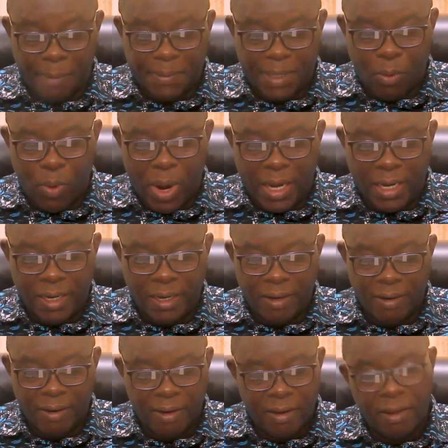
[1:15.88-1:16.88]
chapter 1,
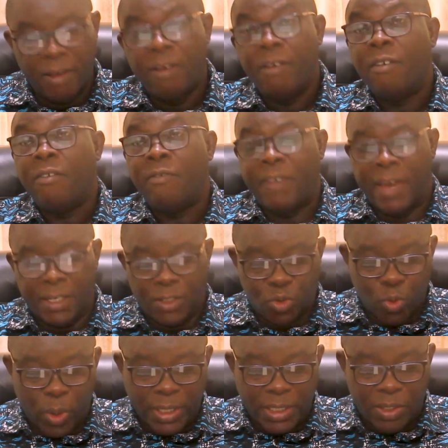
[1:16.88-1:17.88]

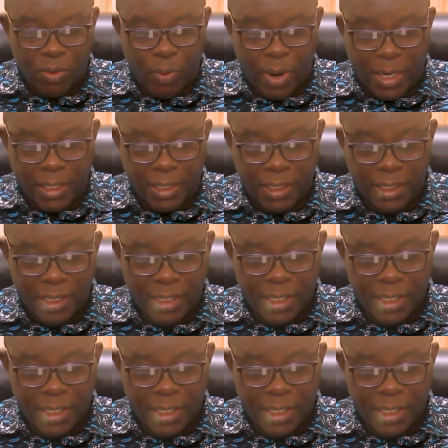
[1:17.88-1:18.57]
verse 21.